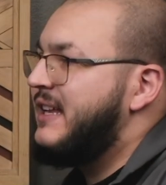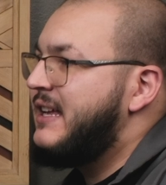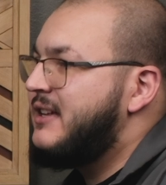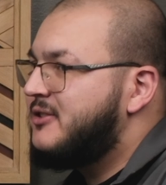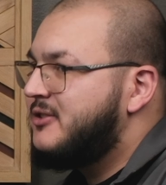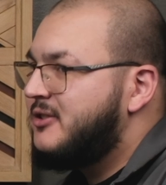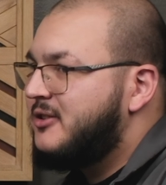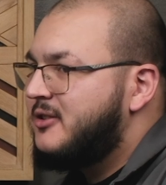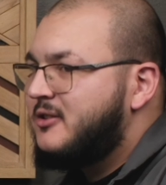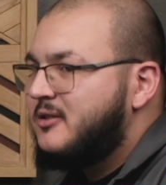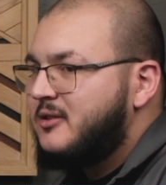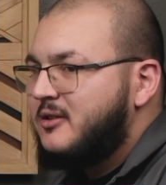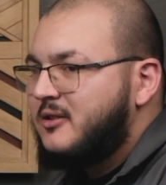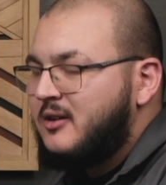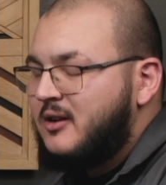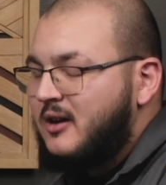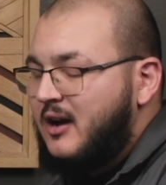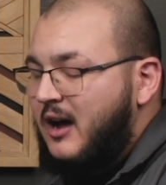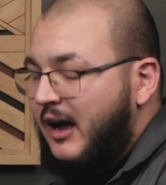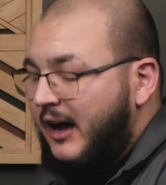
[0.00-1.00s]
answer,
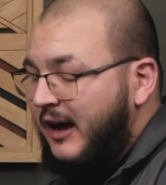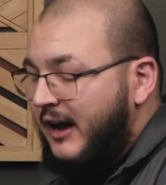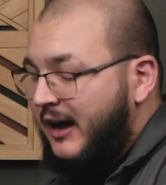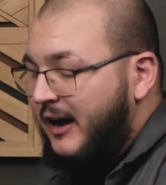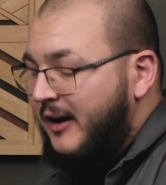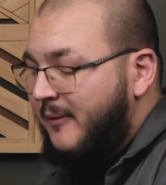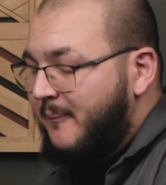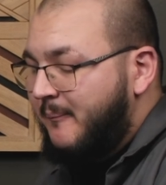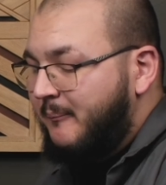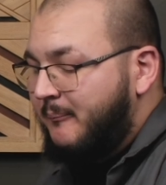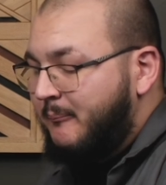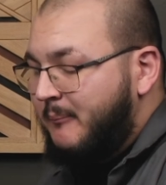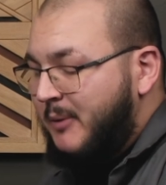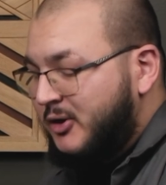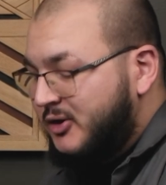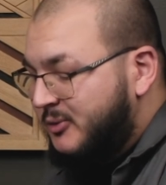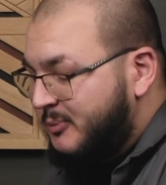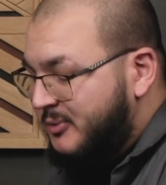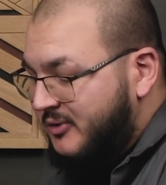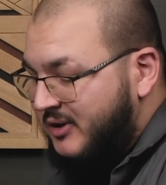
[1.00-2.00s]

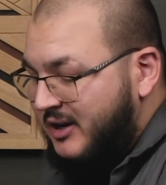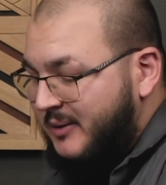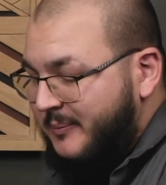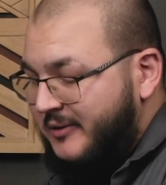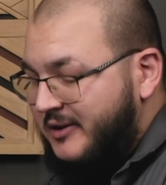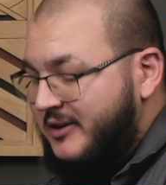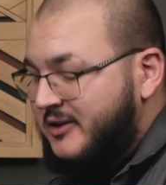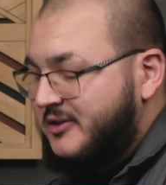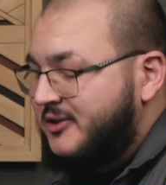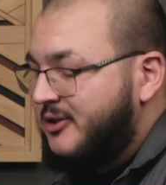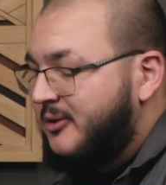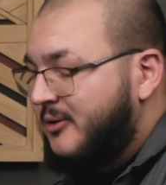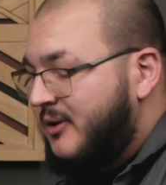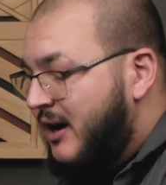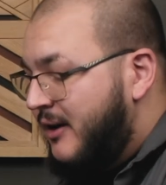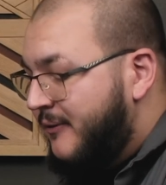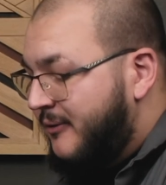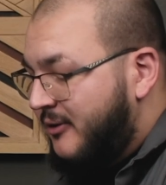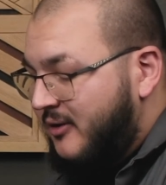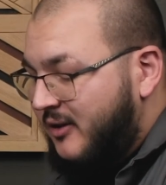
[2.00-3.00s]
most boot companies don't
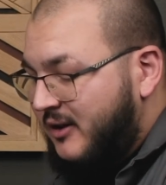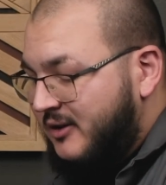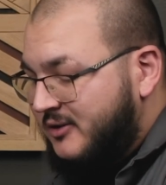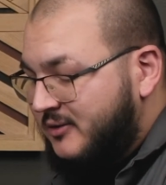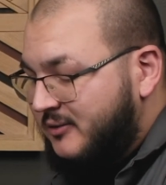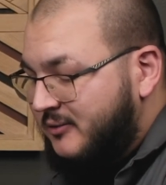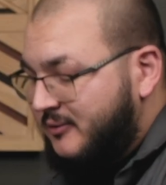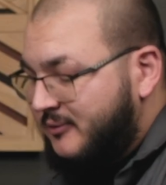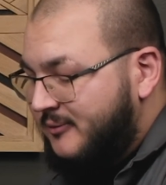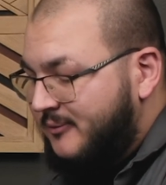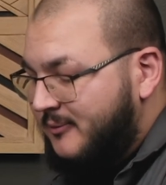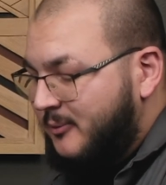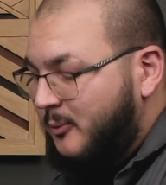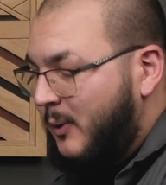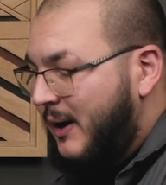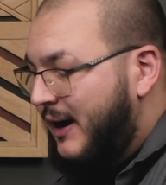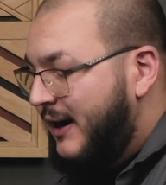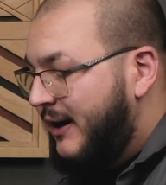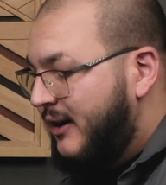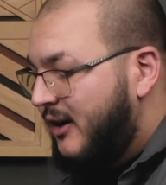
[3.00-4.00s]
offer lots of
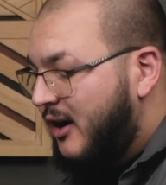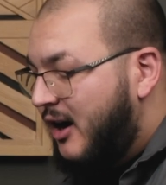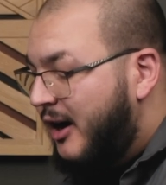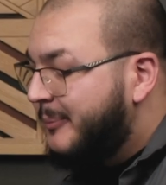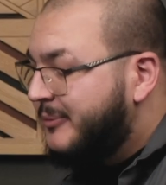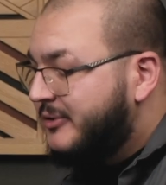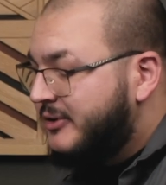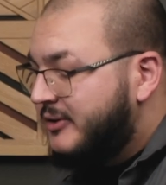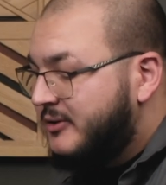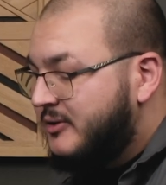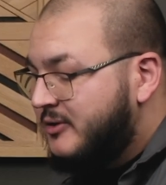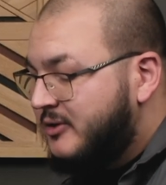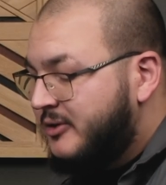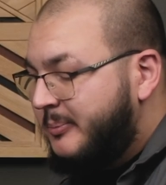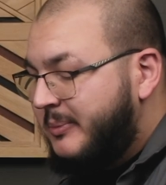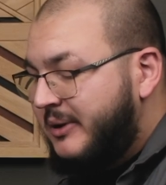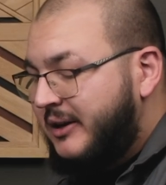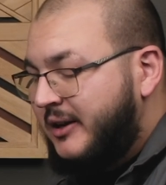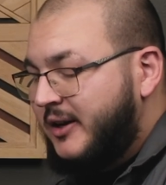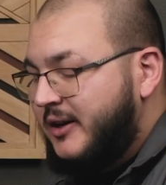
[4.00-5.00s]
wide options
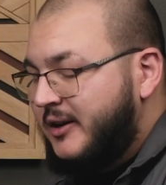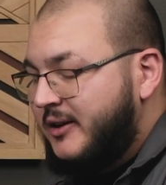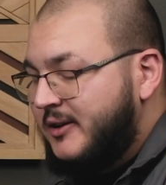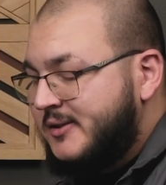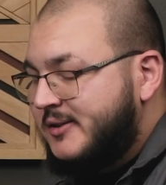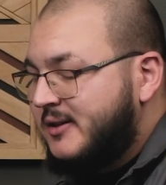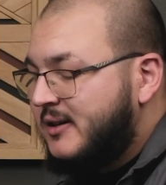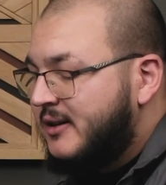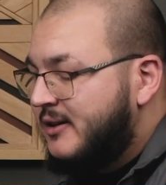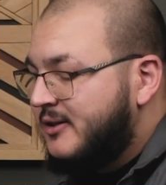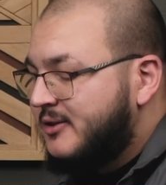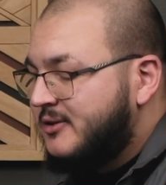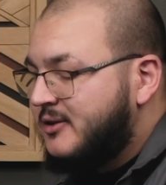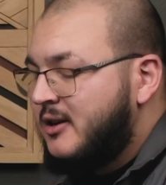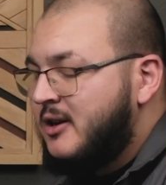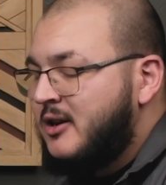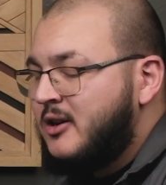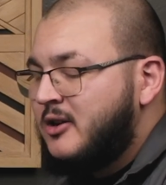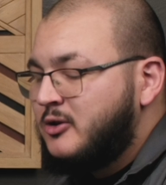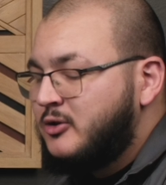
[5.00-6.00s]
because it is
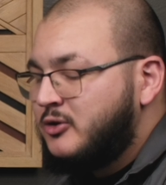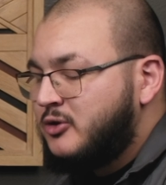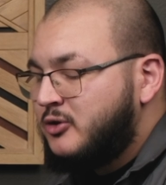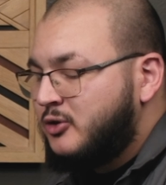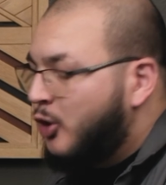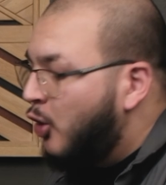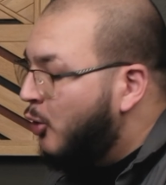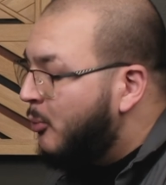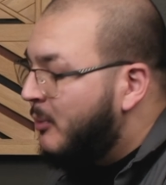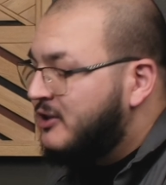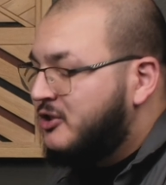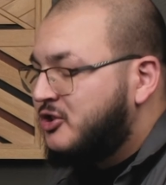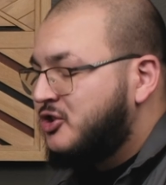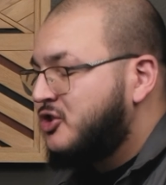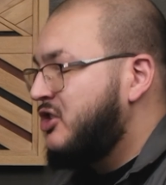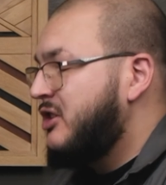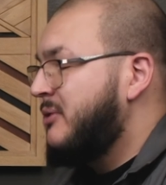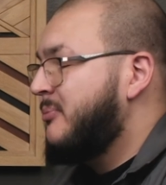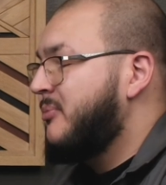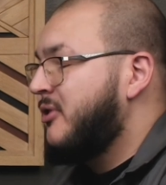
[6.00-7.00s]
so much
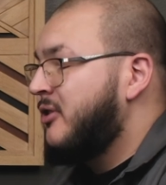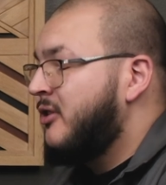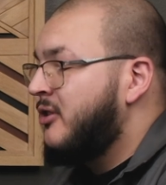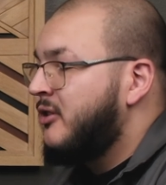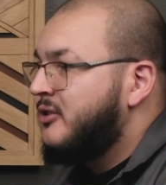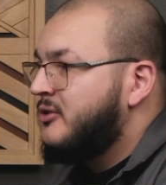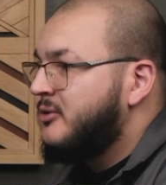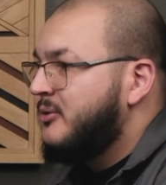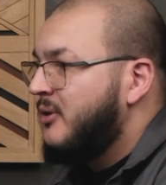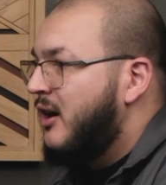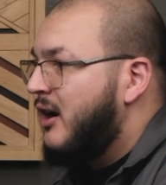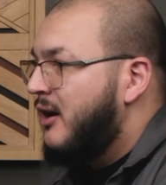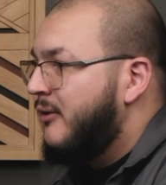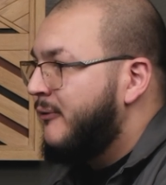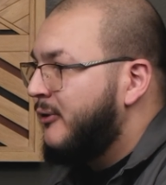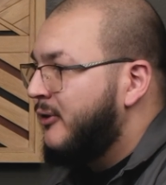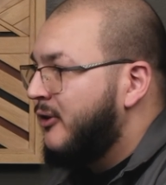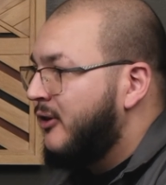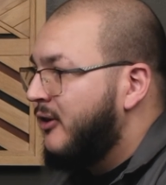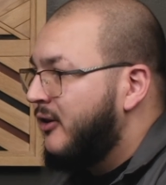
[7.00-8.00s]
cheaper to
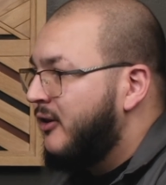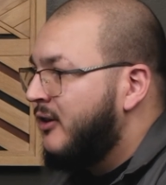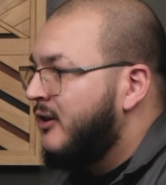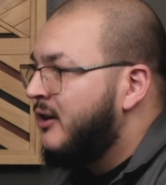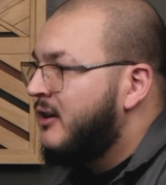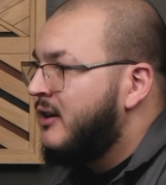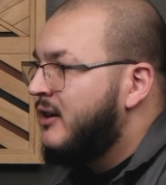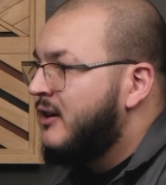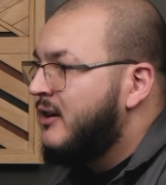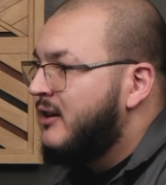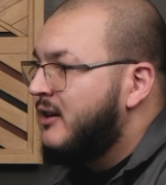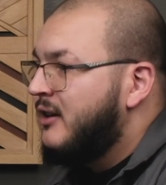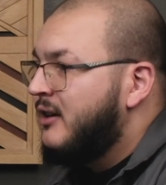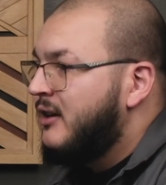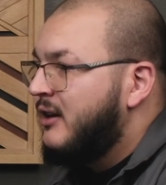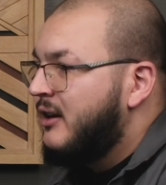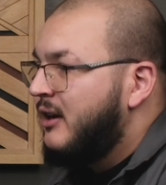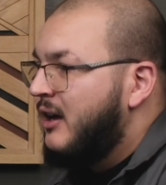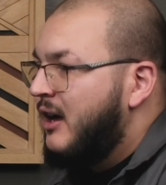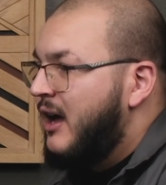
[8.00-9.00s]
offer
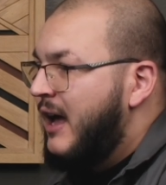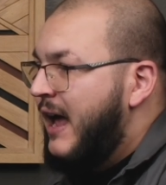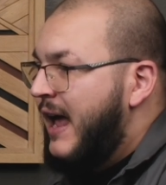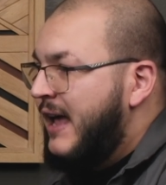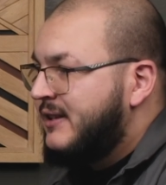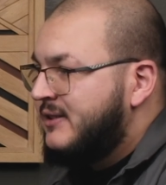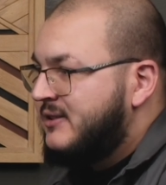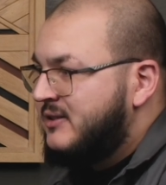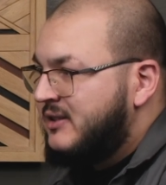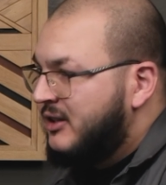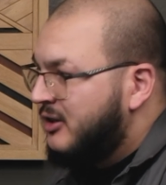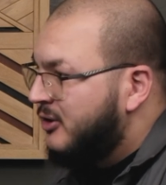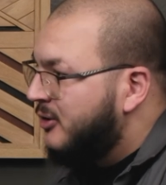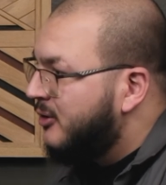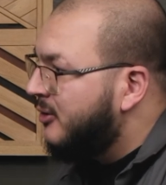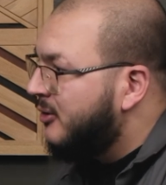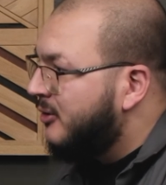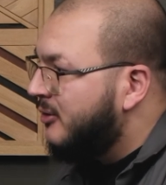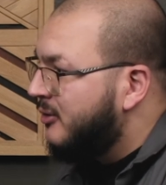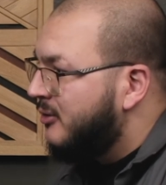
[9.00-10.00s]
a
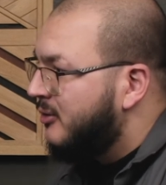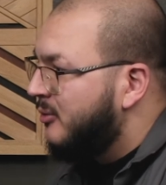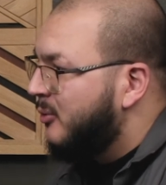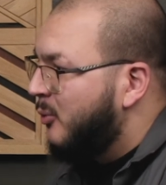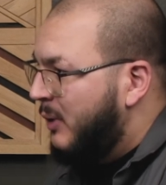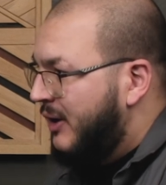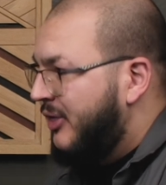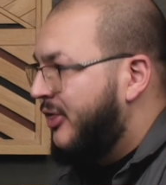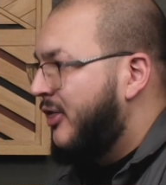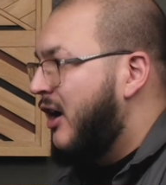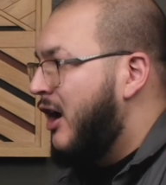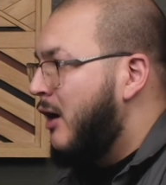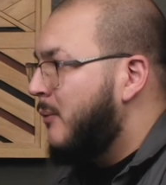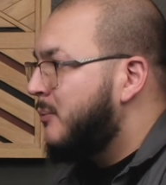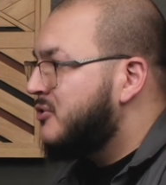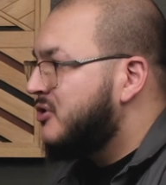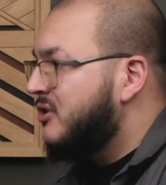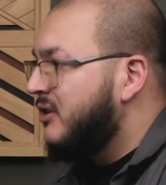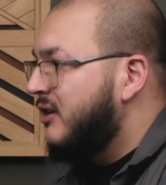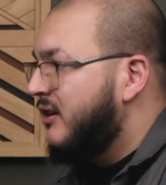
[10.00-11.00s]
single width
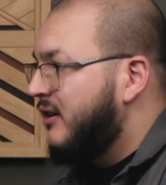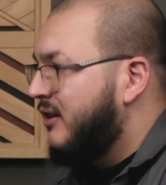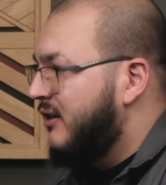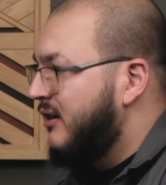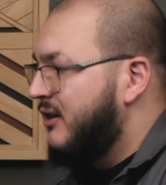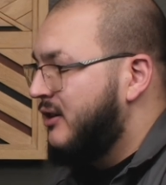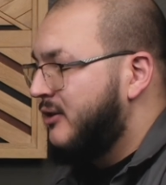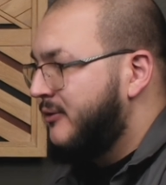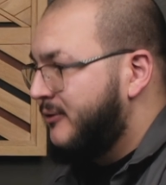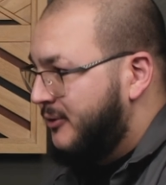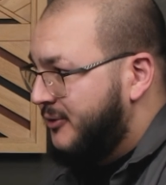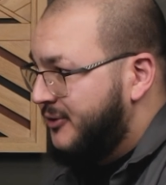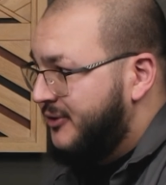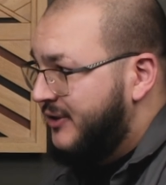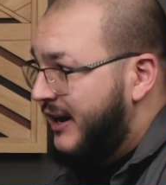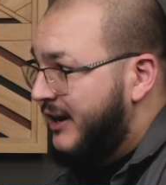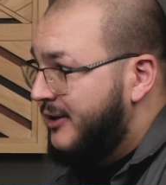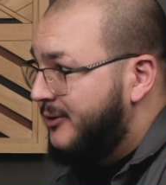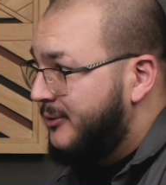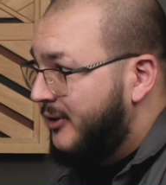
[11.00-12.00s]
option in a full
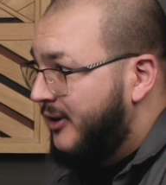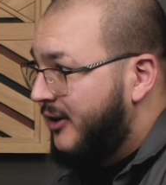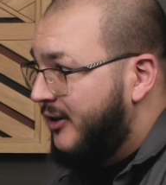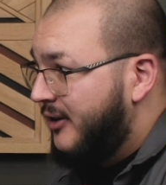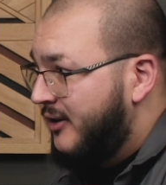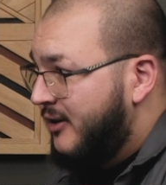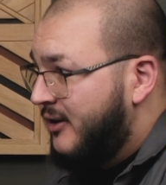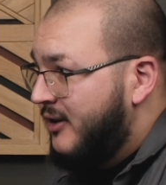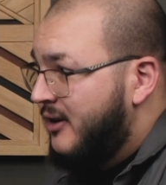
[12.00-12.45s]
size run.